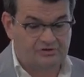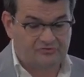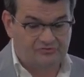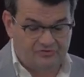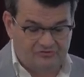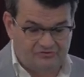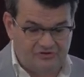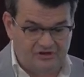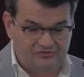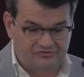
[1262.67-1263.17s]

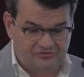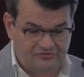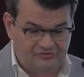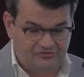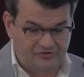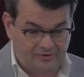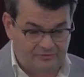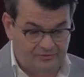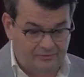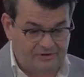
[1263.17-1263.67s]
suggest it's
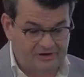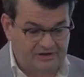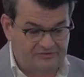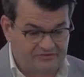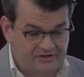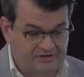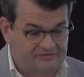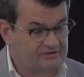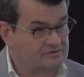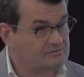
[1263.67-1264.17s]
time to
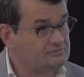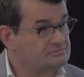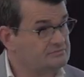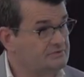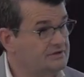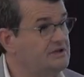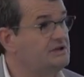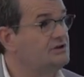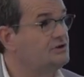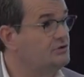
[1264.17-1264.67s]
reassess it.
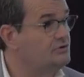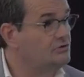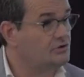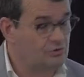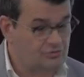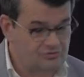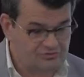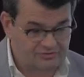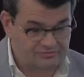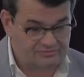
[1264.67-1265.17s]
In
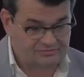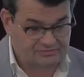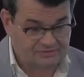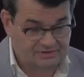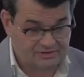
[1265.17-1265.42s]
conclusion,